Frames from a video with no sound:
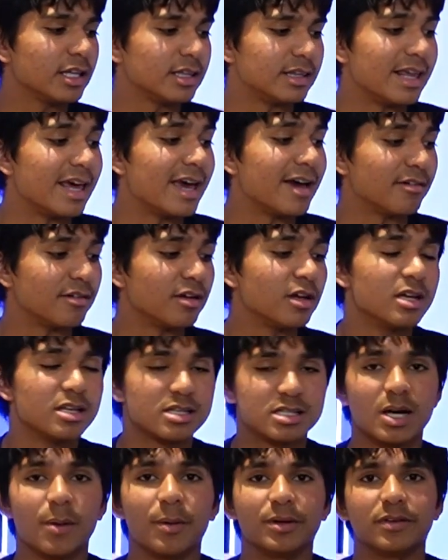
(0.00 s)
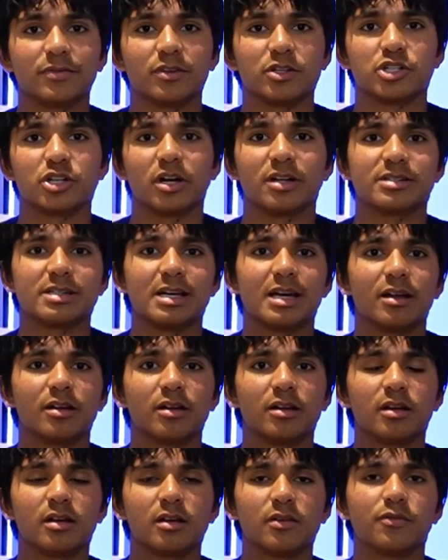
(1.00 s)
They're someone you have to shut
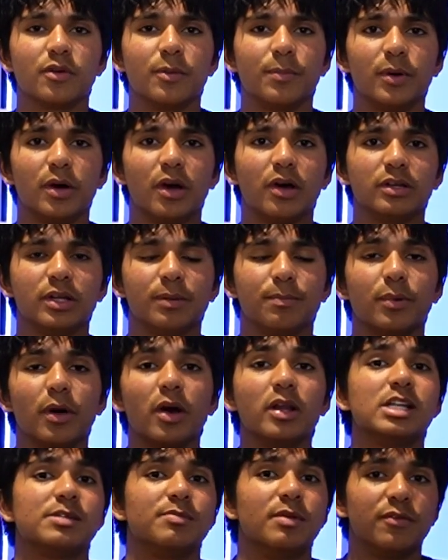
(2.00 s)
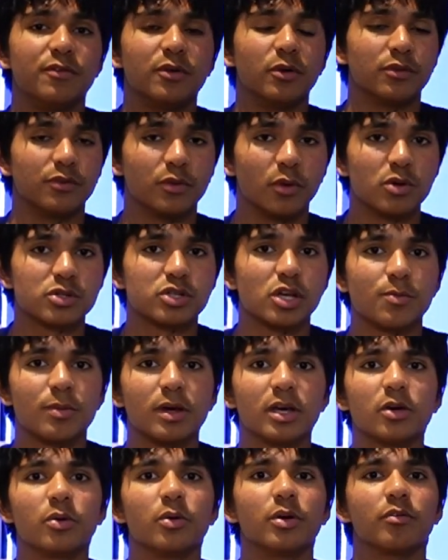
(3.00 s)
down for Burnley. Burnley's midfield have also
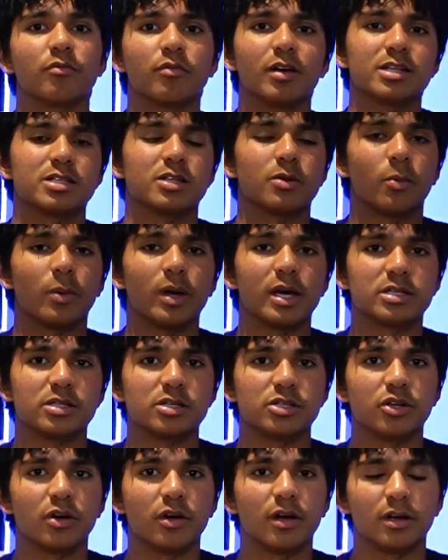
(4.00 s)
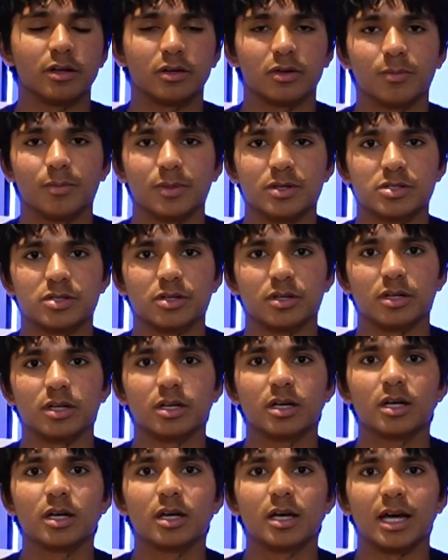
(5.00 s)
been good in recent weeks, and Johan Gudmundsson
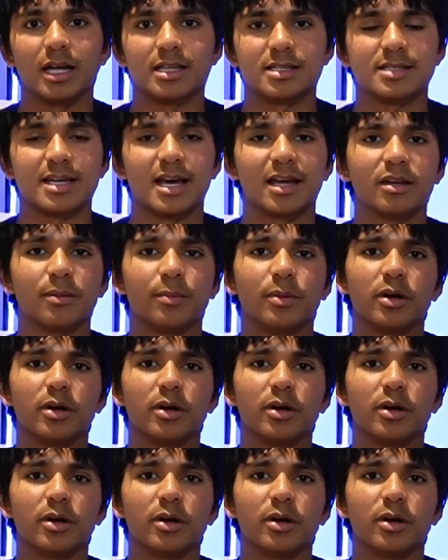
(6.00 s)
and Sander